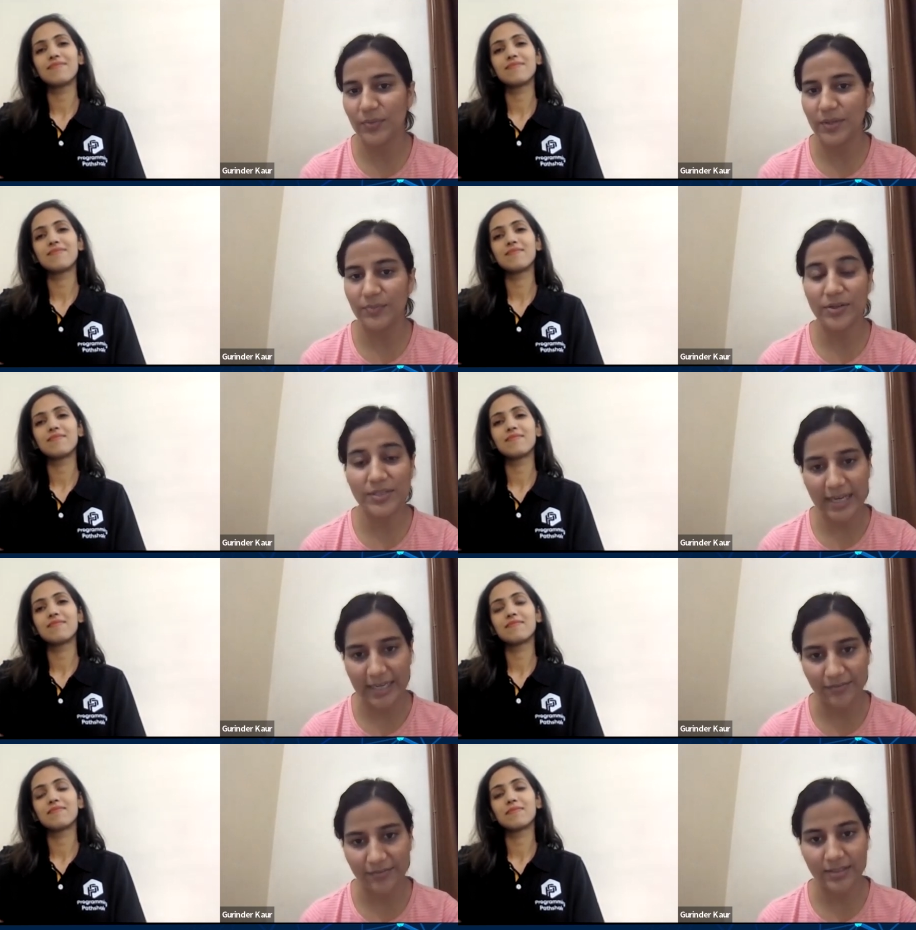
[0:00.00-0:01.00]
Speaker 1: between because i
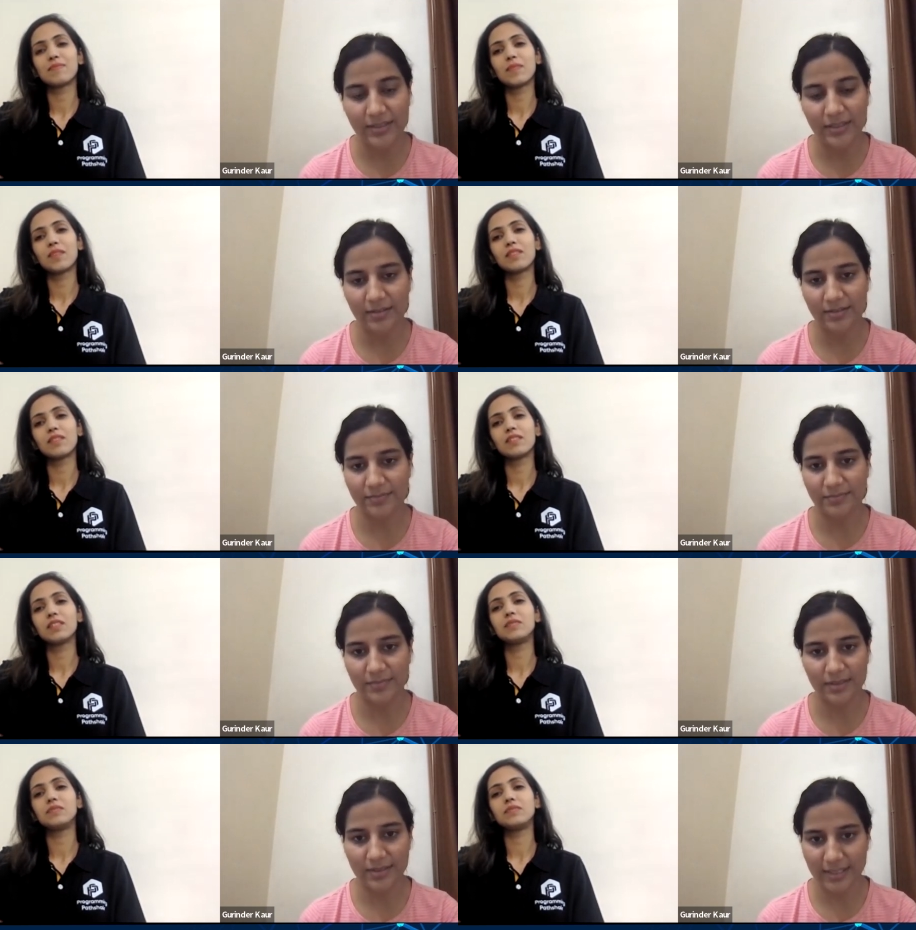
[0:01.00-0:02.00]
have uh,
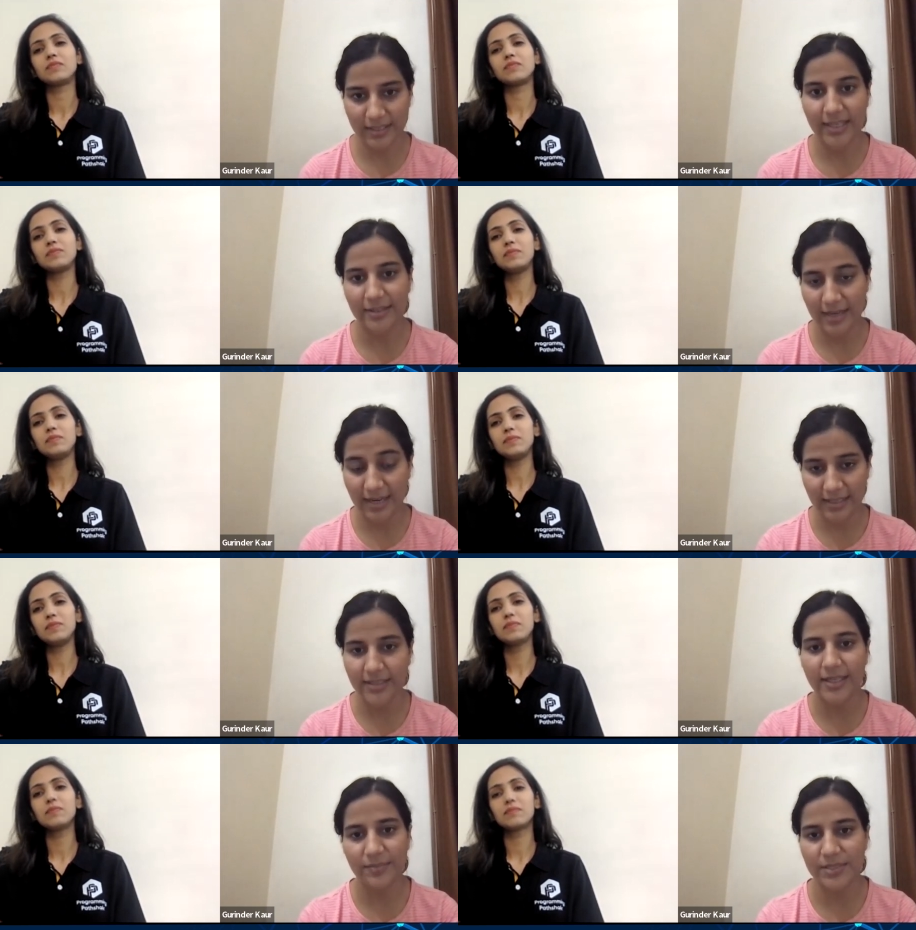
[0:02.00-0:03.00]
did that i did
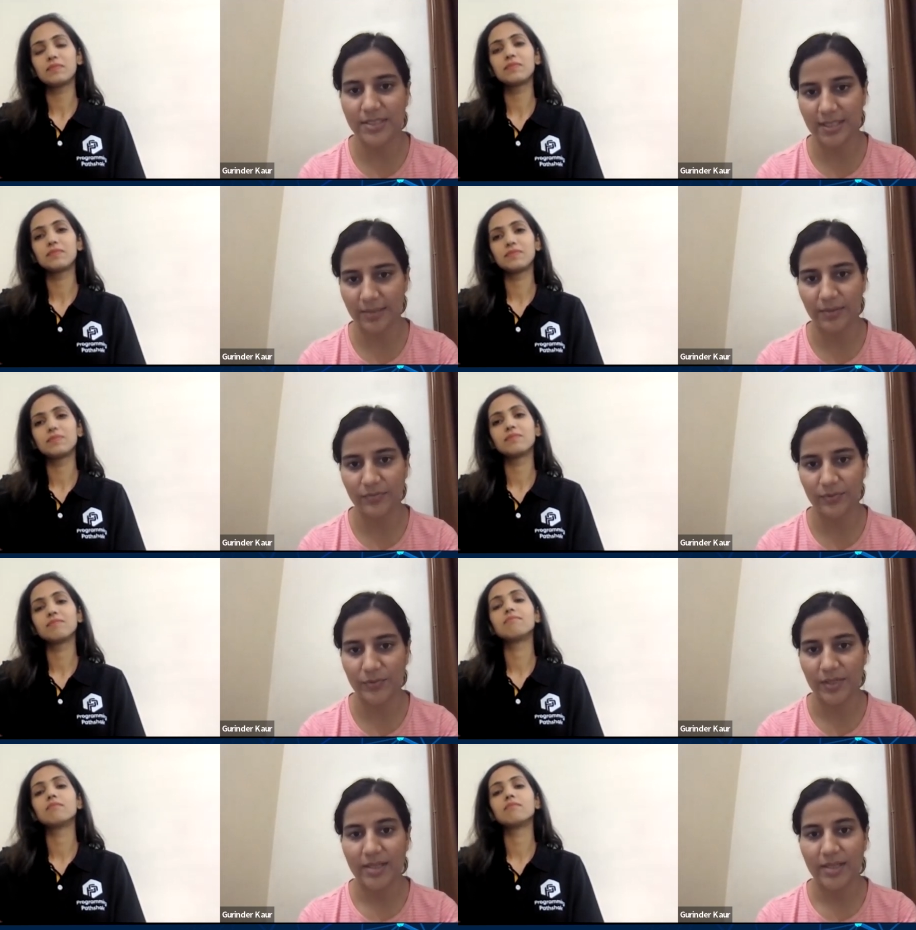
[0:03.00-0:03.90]
that mistake before